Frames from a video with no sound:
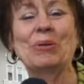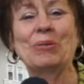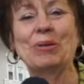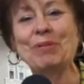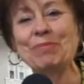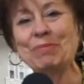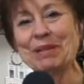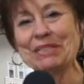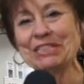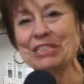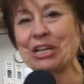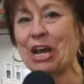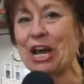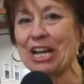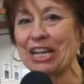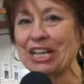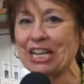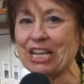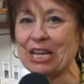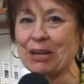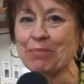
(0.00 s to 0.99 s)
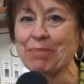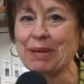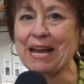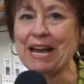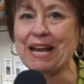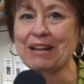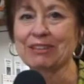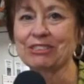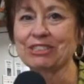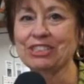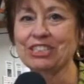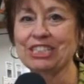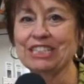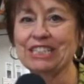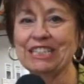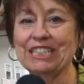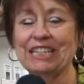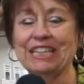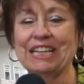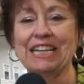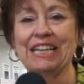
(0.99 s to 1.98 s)
We've been talking about
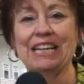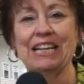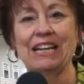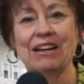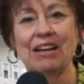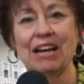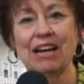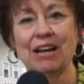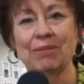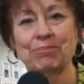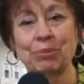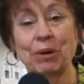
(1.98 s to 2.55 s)
uh,